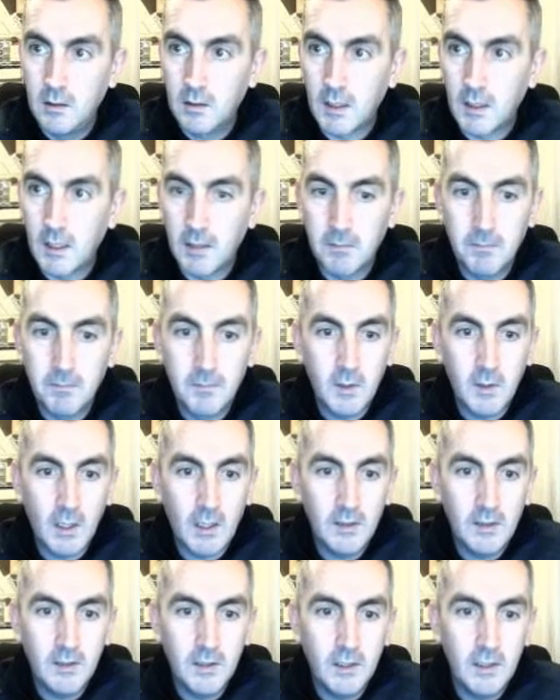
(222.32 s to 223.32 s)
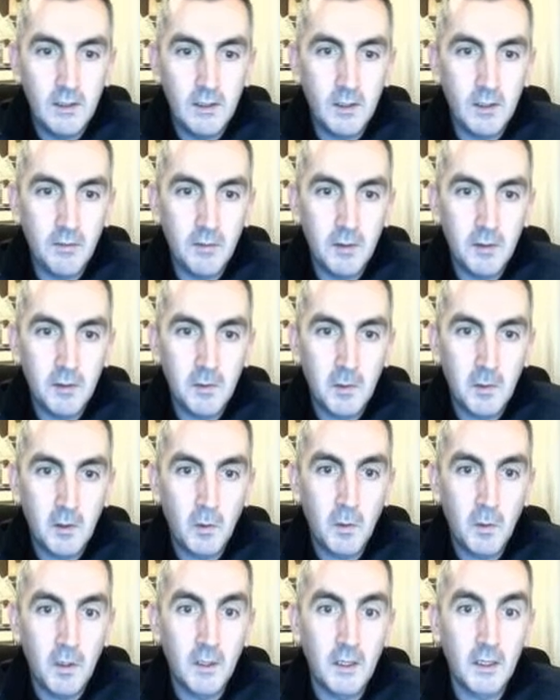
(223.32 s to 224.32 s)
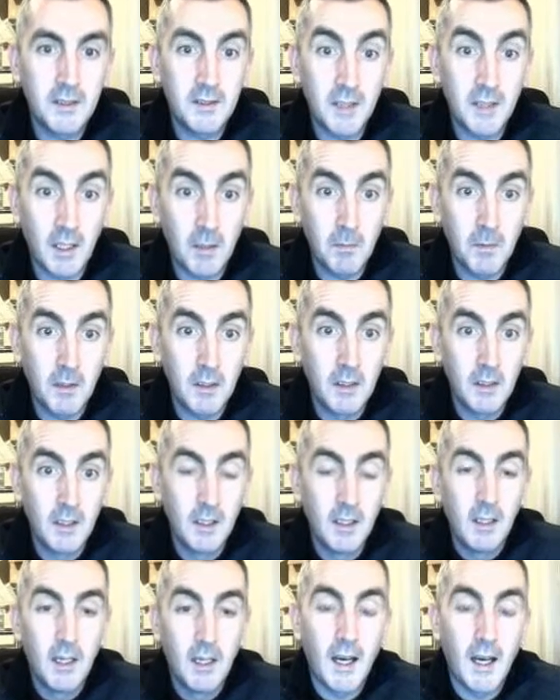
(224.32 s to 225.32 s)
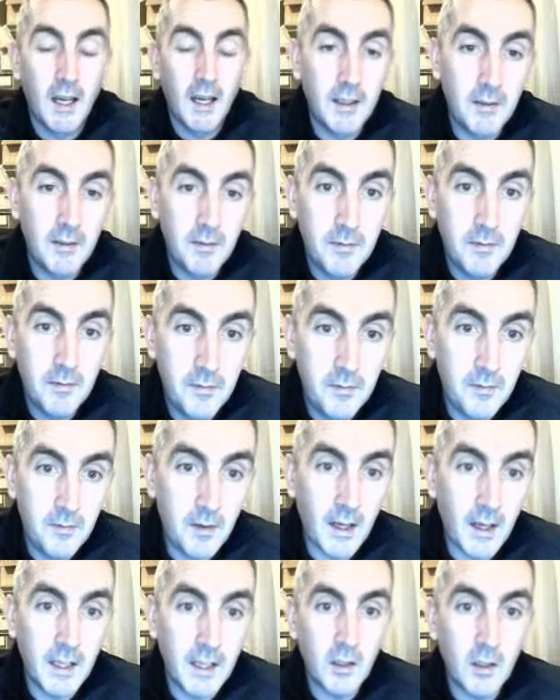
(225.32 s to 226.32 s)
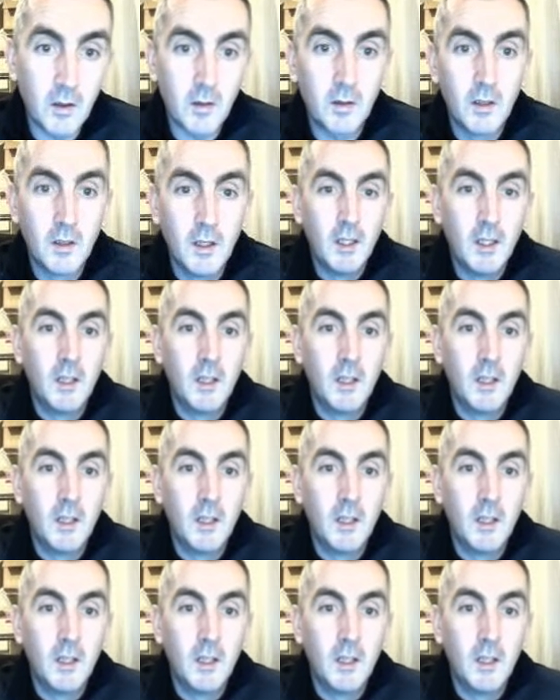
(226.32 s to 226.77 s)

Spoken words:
Okay, so I see the difference between the assignment and the file.